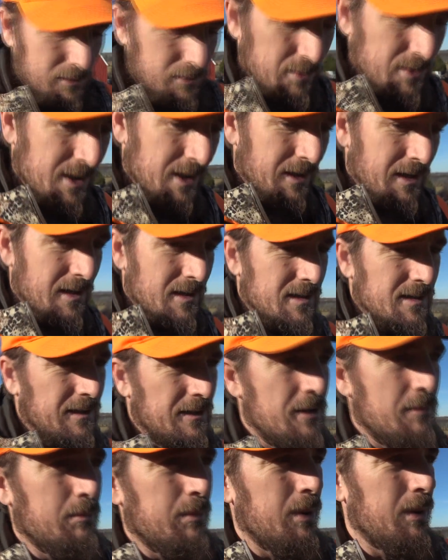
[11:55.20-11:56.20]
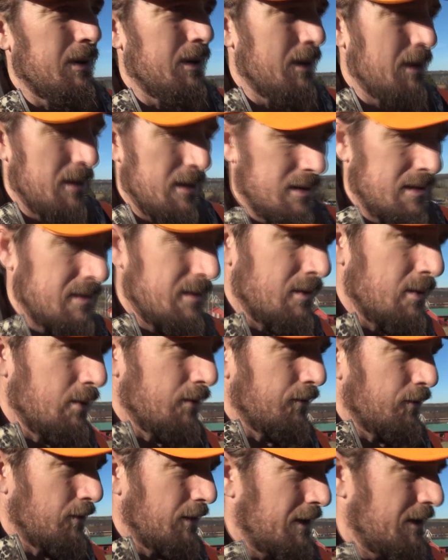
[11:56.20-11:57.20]
lose any sleep
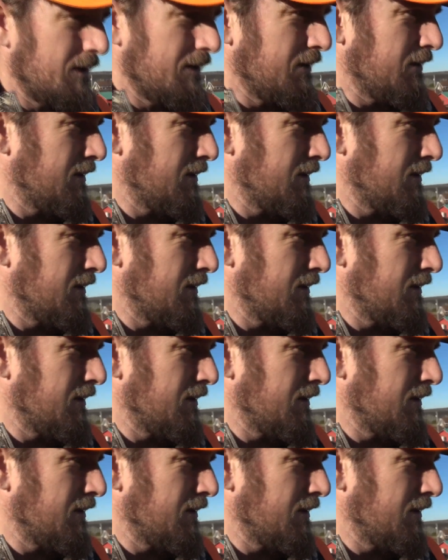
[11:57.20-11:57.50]
over it.